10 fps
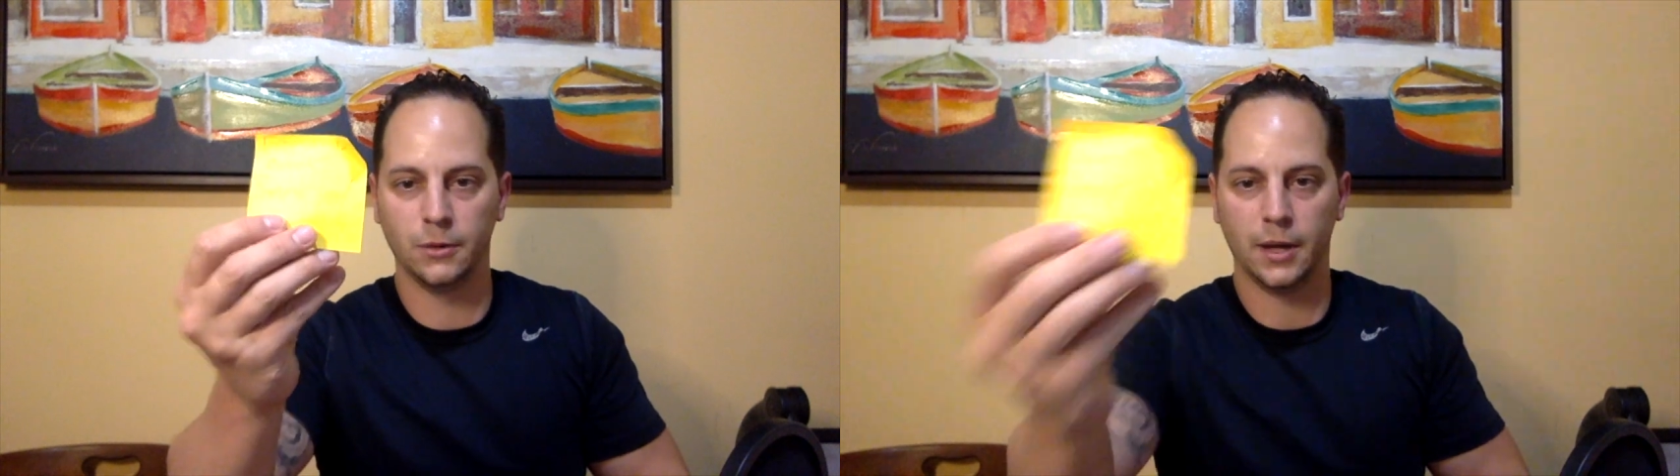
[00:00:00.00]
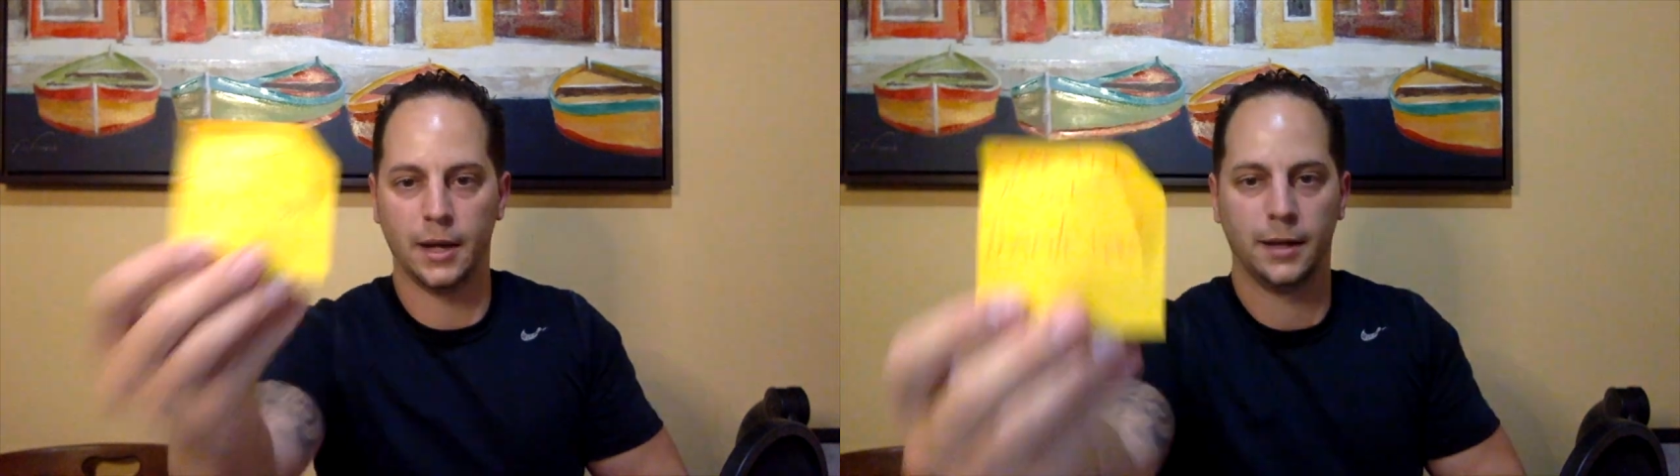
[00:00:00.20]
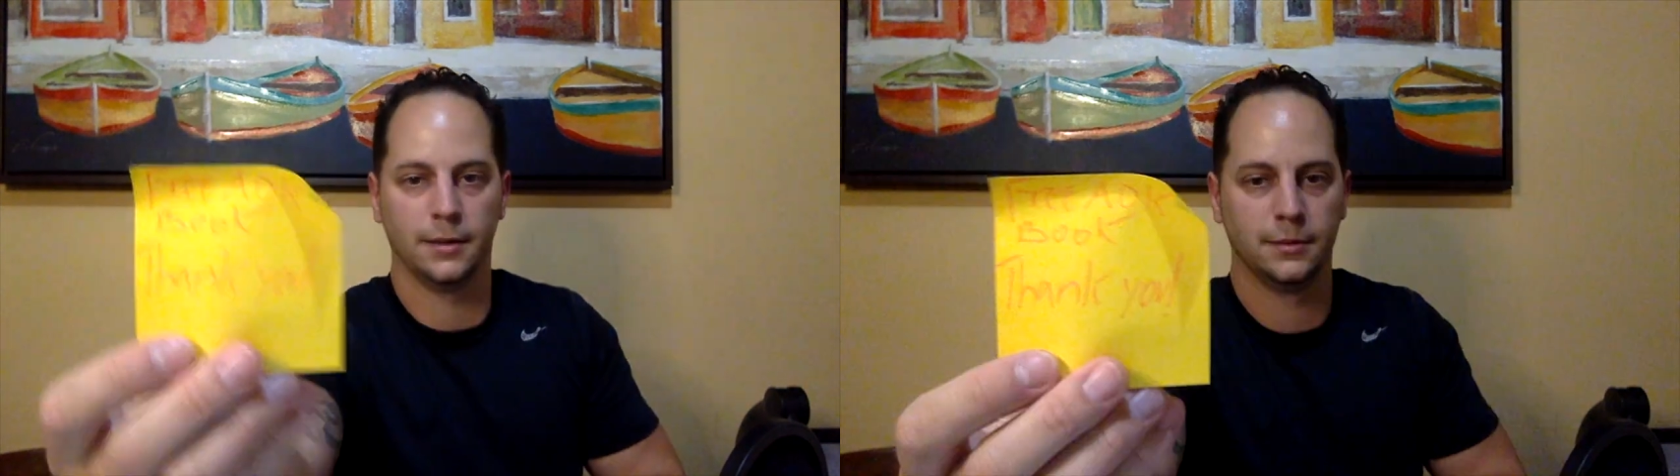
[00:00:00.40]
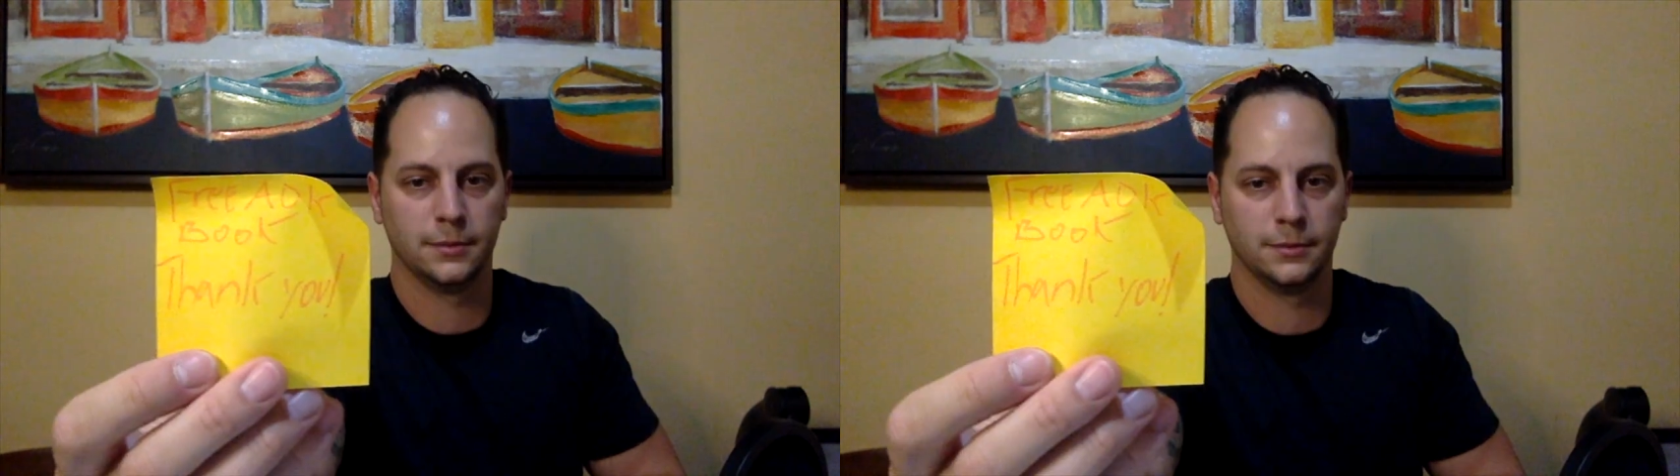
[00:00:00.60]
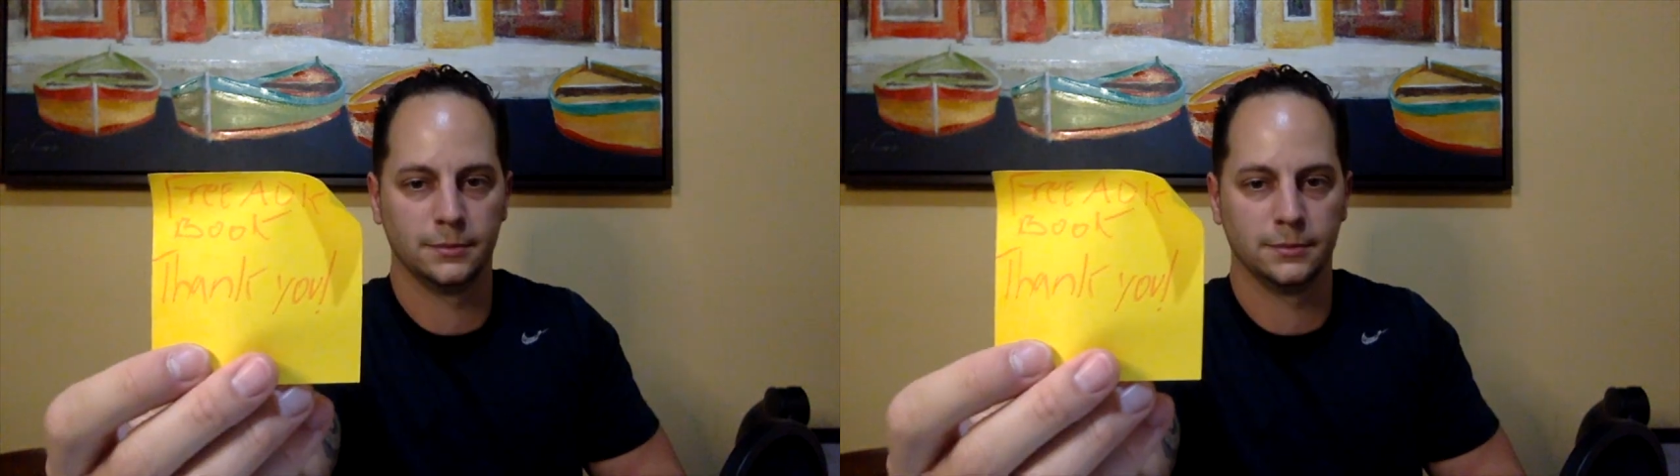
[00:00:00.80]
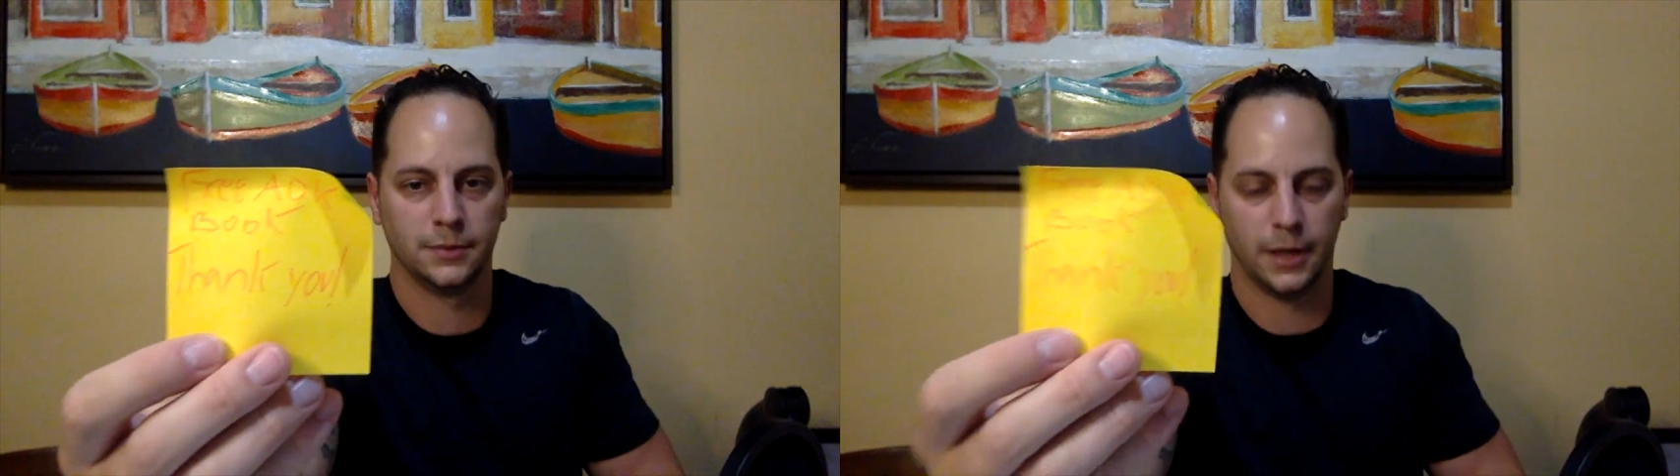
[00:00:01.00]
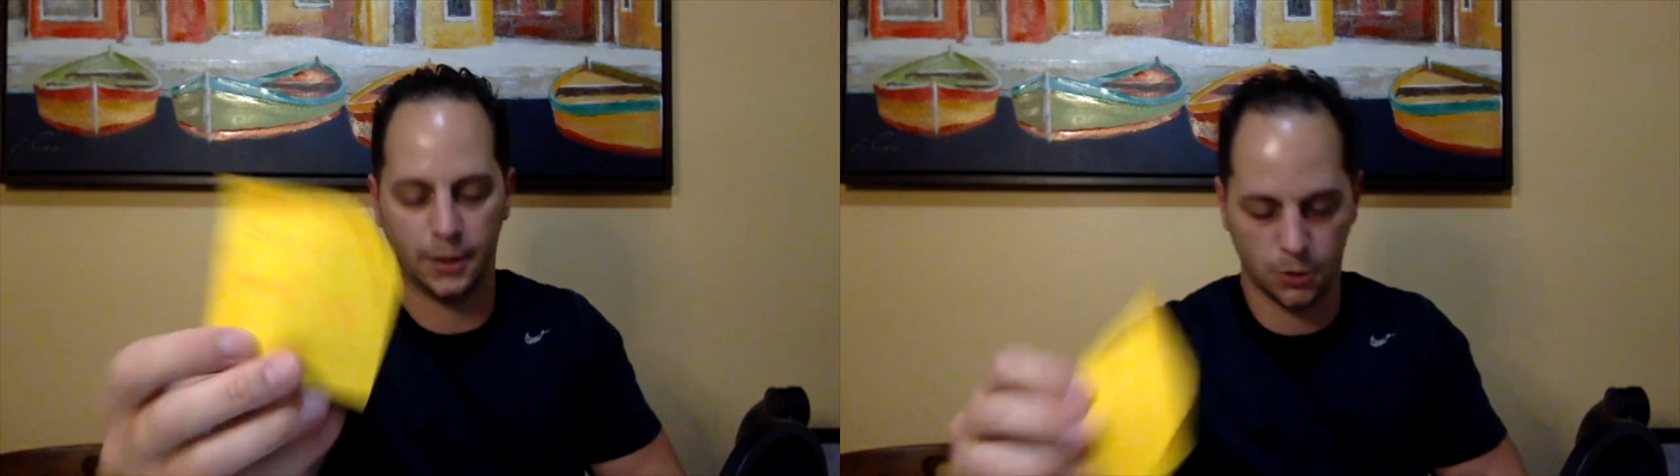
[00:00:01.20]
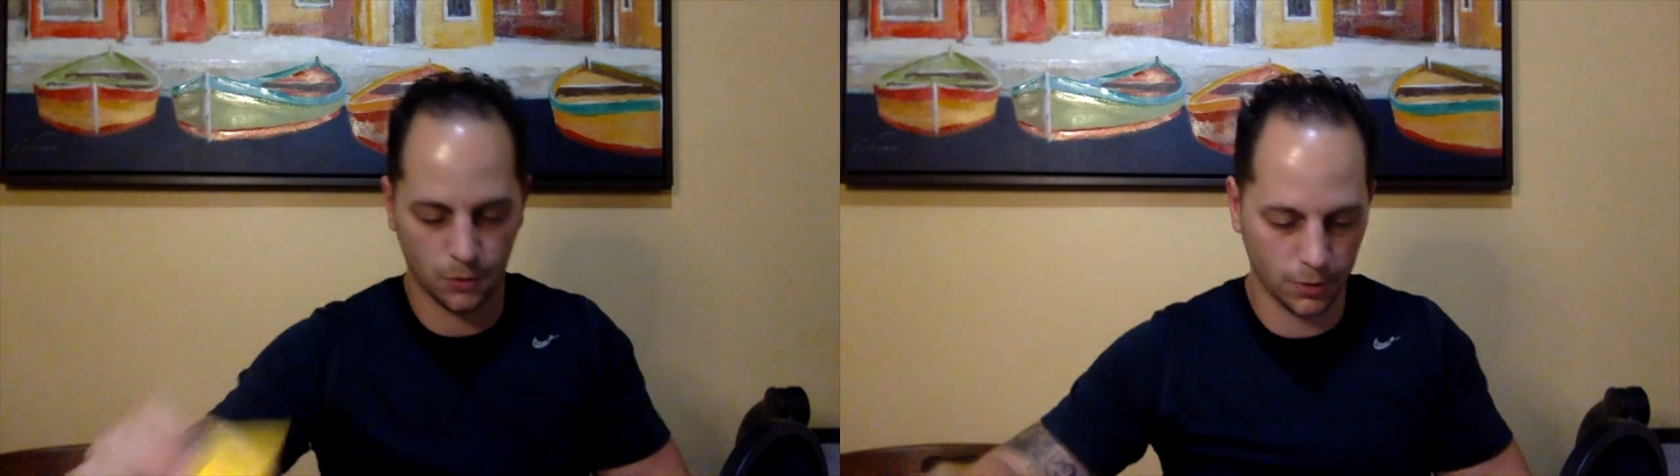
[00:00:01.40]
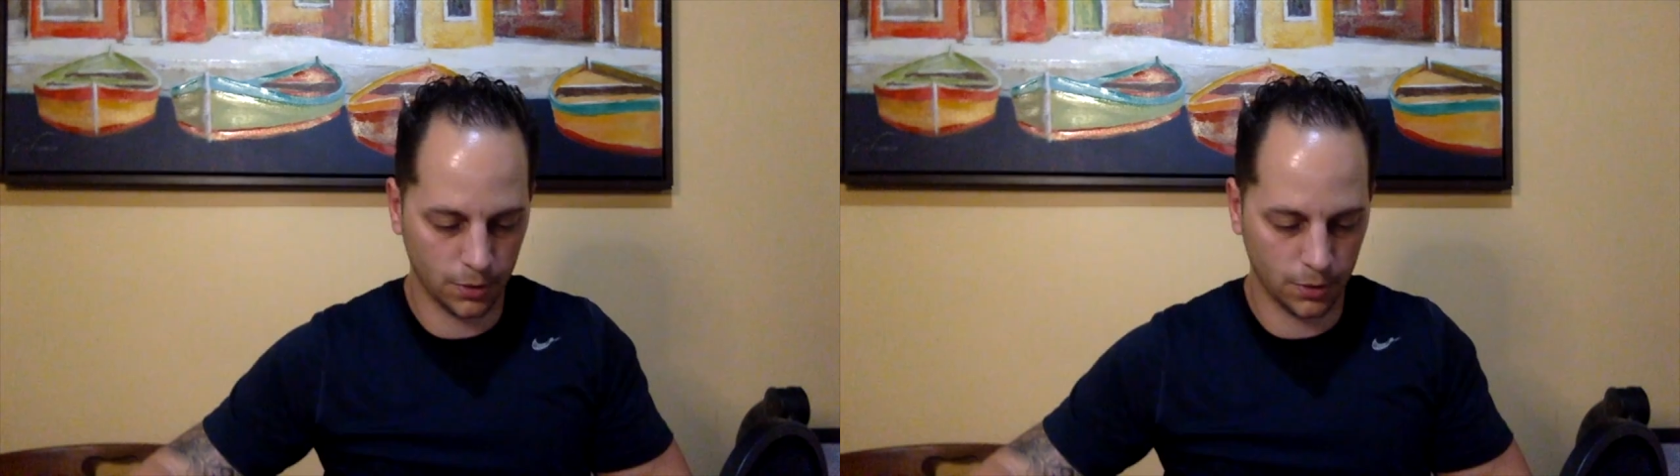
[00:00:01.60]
-okay. Thank you.